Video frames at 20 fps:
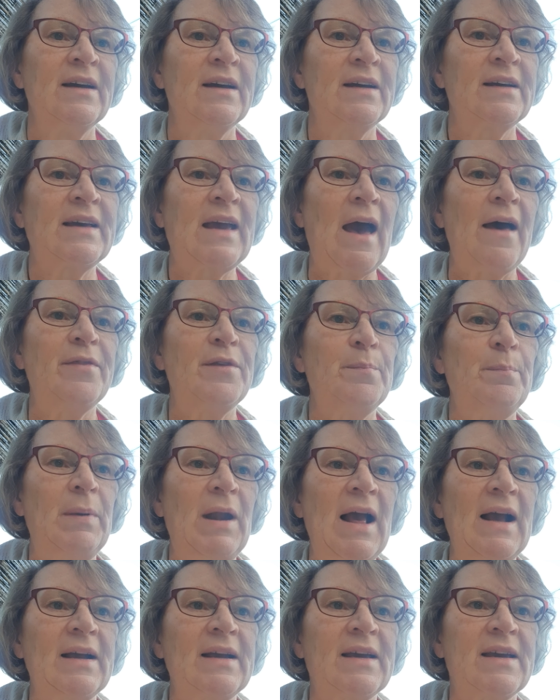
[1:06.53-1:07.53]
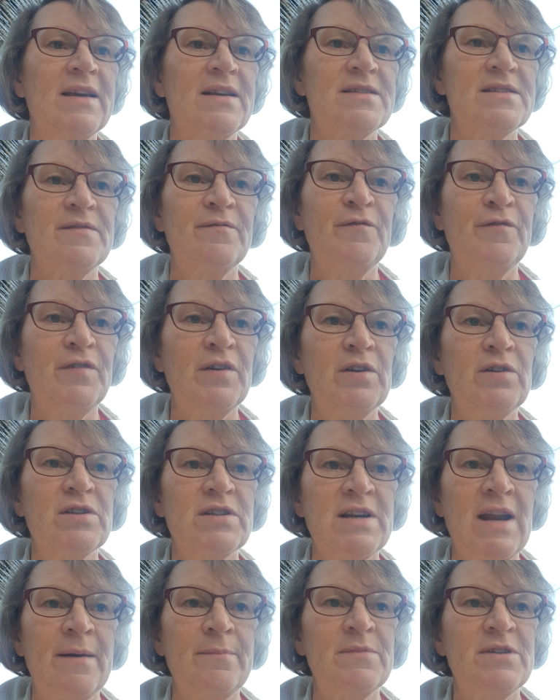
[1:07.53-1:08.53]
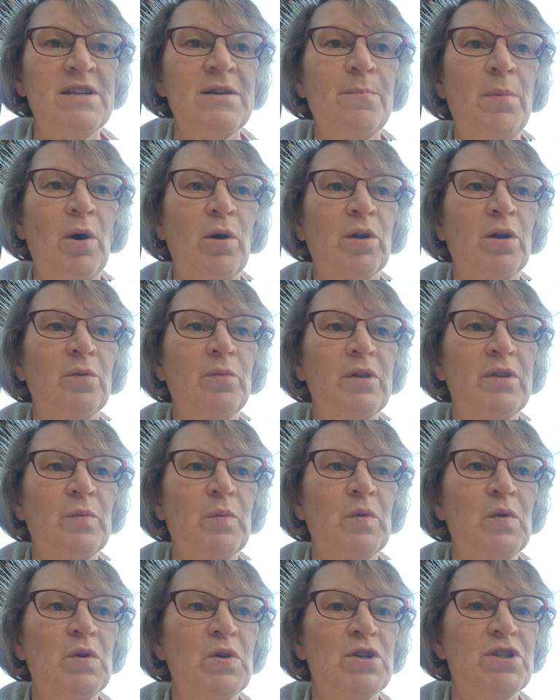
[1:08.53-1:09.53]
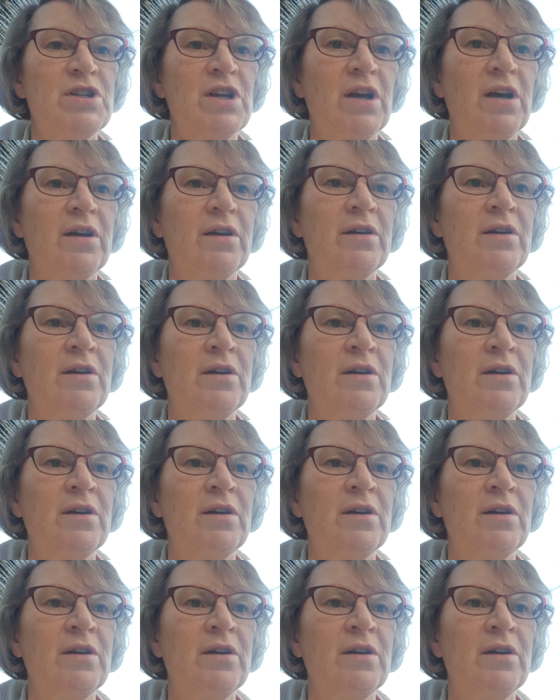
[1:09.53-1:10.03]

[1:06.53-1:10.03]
and gathered blankets and filled an empty bottle with water.